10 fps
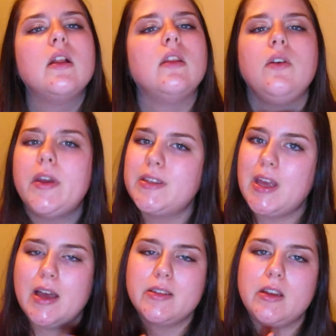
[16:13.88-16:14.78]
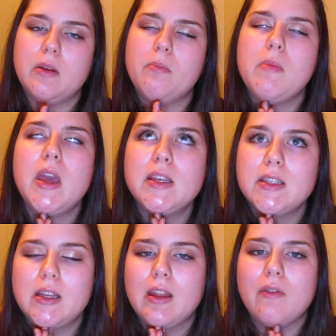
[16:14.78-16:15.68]
Lucas has an
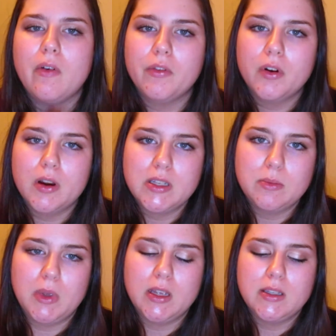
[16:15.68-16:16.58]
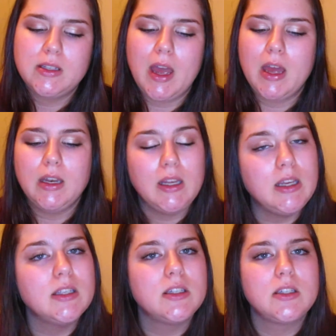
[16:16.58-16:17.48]
amazing love of Christmas and
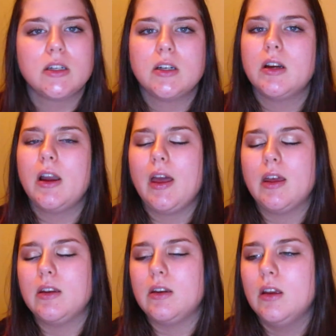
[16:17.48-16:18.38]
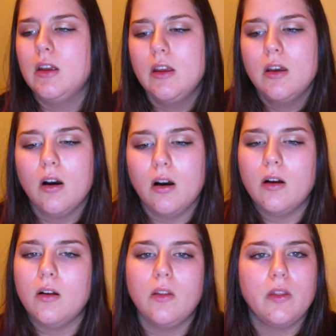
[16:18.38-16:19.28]
Easter and
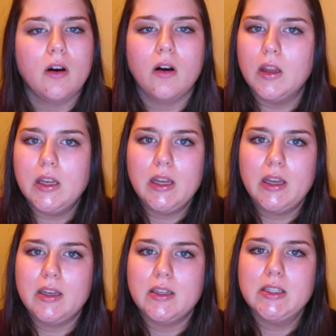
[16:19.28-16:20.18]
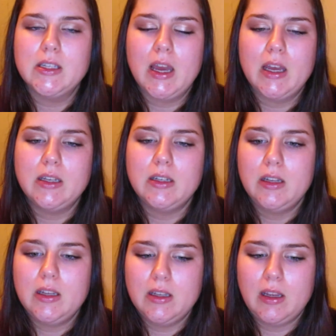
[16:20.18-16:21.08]
all the holidays, and
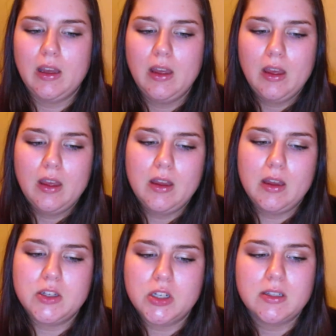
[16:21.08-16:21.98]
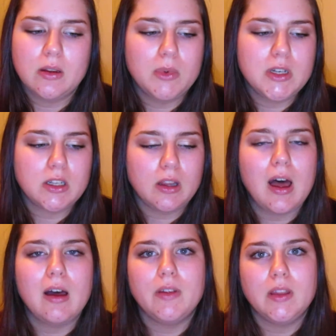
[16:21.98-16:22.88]
he has just so much
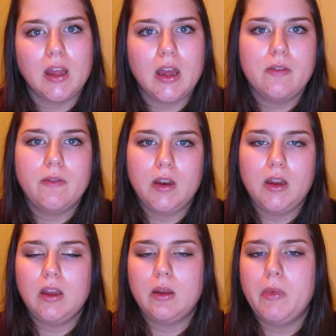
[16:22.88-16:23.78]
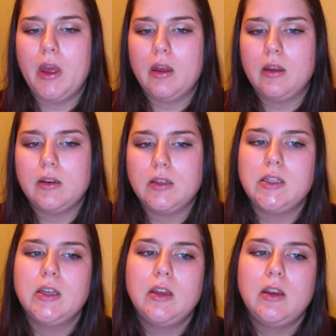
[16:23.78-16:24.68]
love and life in him, and
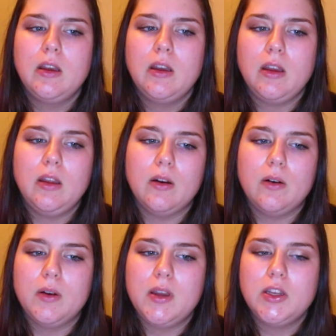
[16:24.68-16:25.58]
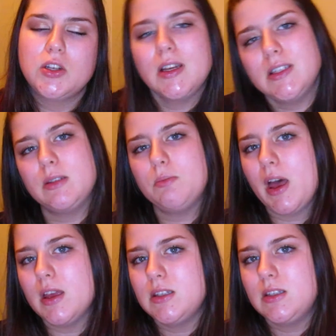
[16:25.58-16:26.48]
you know, he tries his
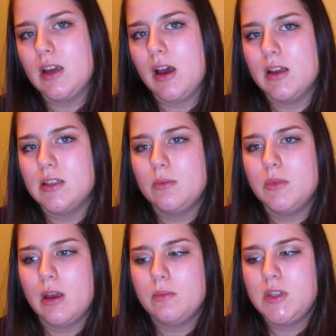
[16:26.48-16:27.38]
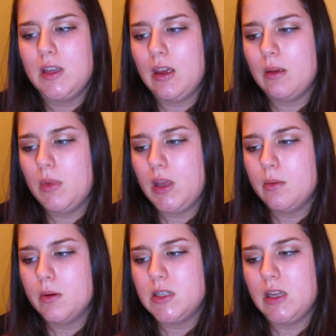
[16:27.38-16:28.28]
best. Sometimes he can be
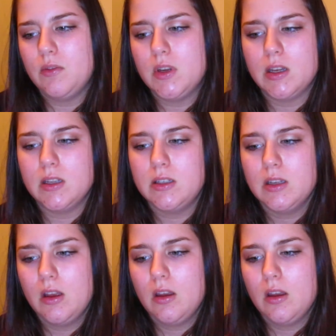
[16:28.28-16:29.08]
perceived as